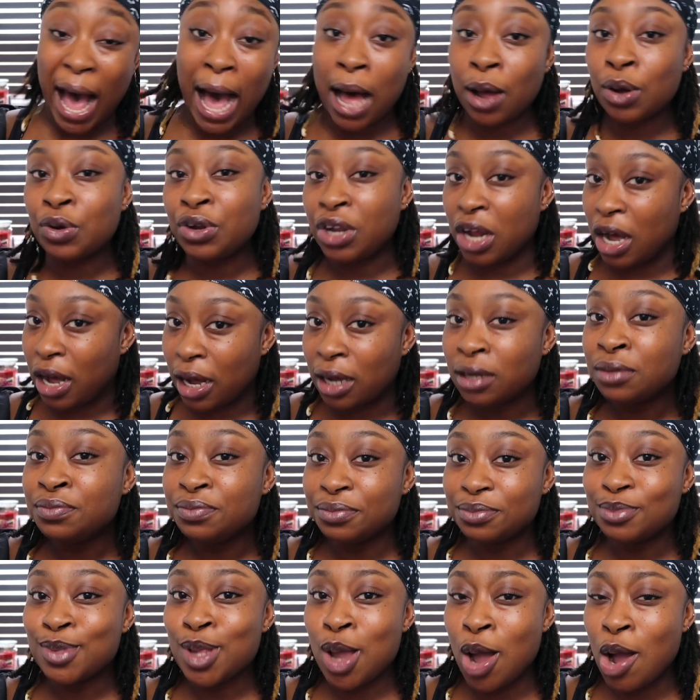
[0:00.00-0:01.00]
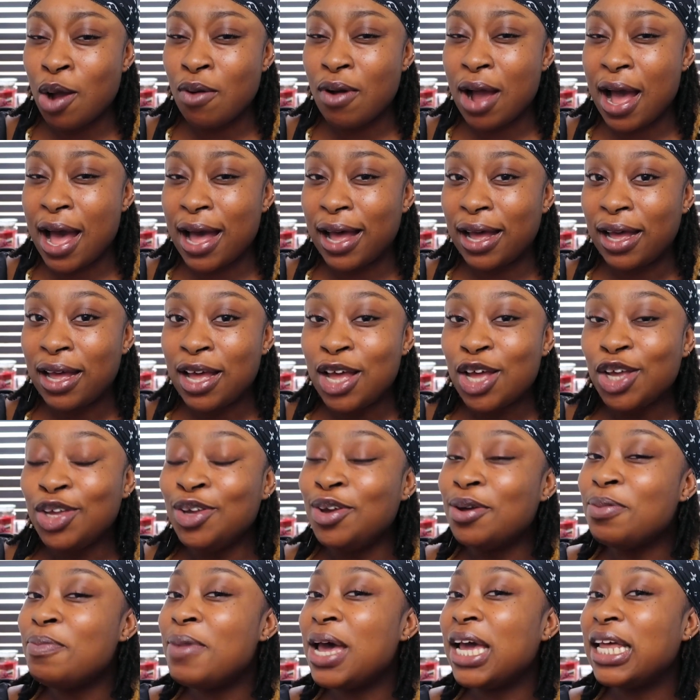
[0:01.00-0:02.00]
powder. All right.
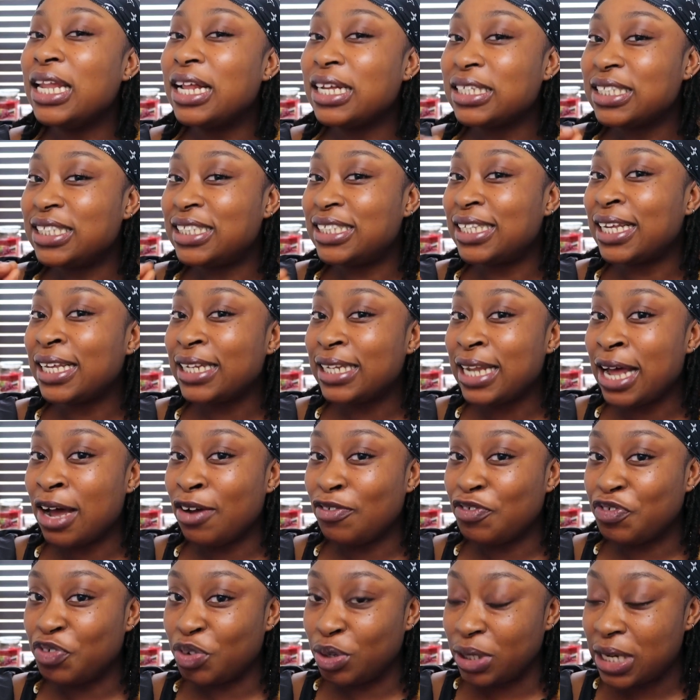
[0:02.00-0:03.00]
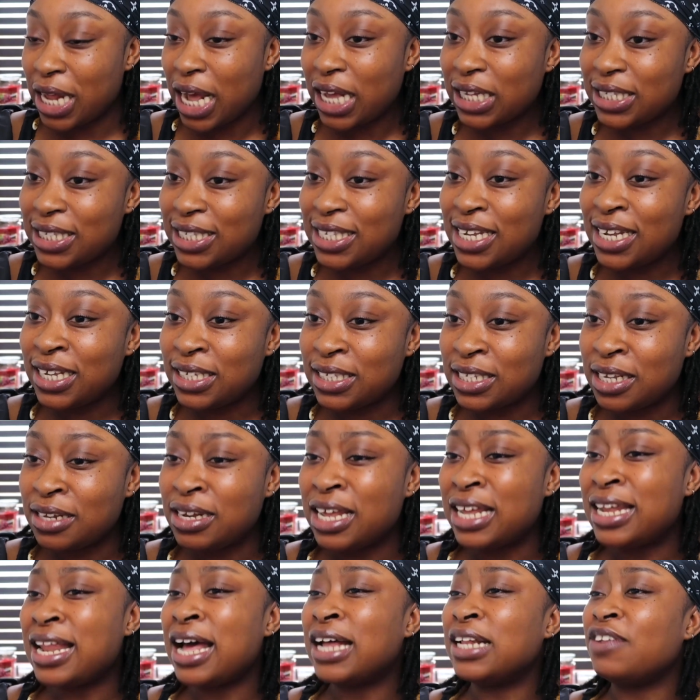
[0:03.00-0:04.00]
You made us sit down through that
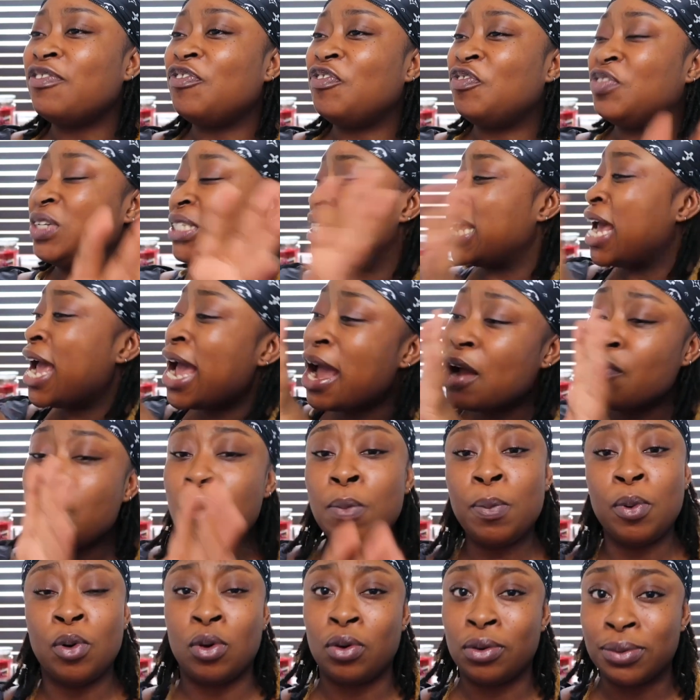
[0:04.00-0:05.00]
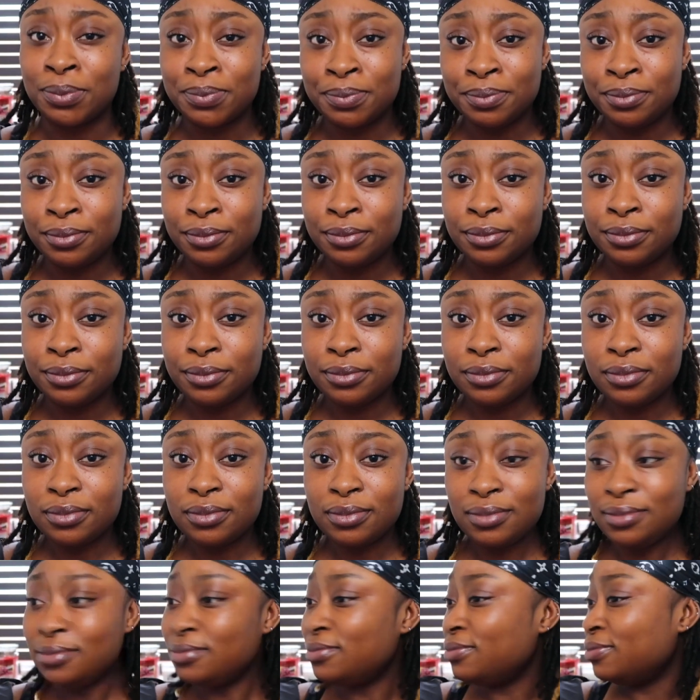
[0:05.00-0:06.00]
season and that's terrible.
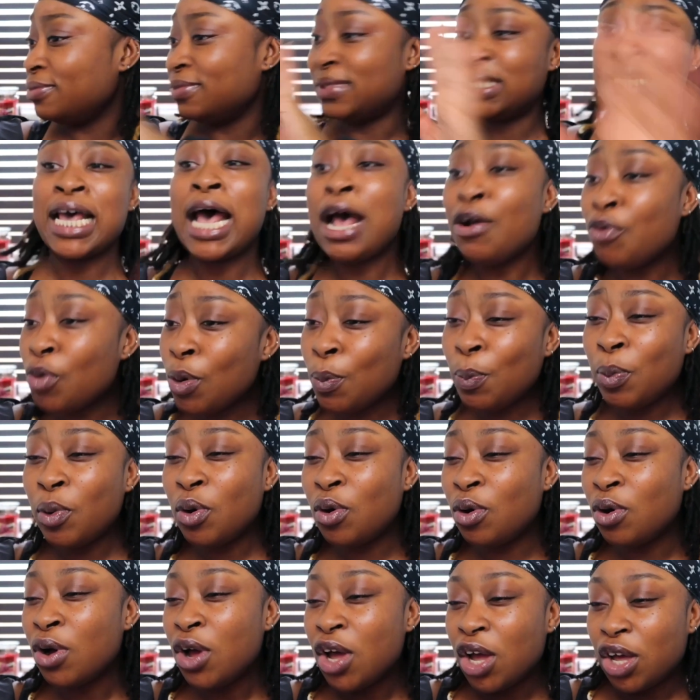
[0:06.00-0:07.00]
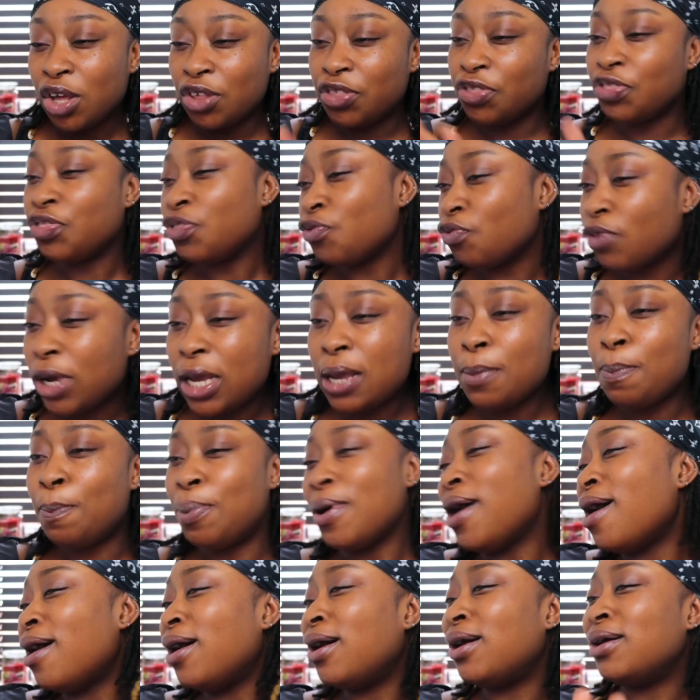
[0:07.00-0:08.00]
Terrible
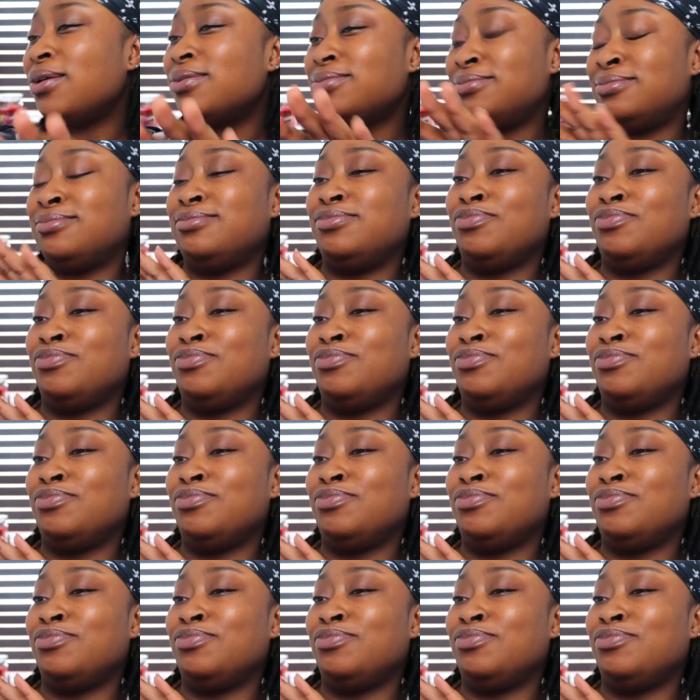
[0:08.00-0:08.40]
three-part